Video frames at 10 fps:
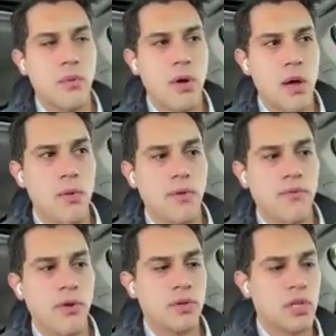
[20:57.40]
thing I want to
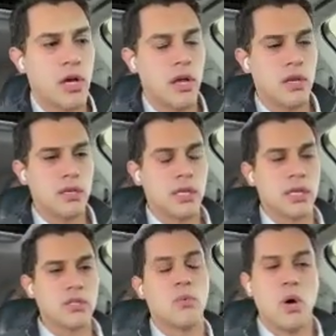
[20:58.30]
focus on is
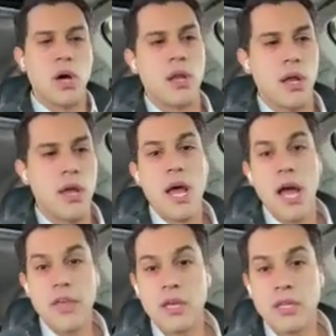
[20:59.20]
so one,
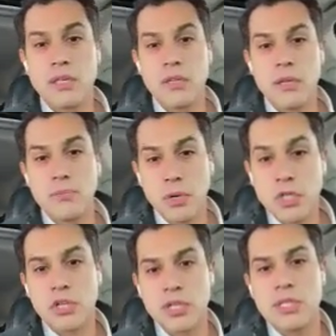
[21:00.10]
I think
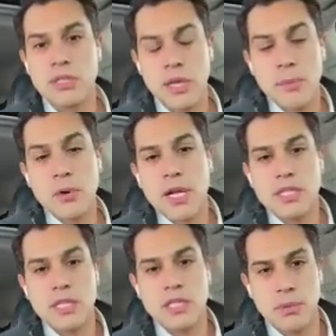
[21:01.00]
particularly
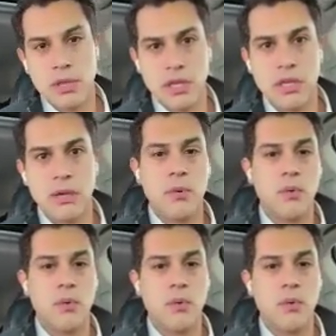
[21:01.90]
Democrats need to be thinking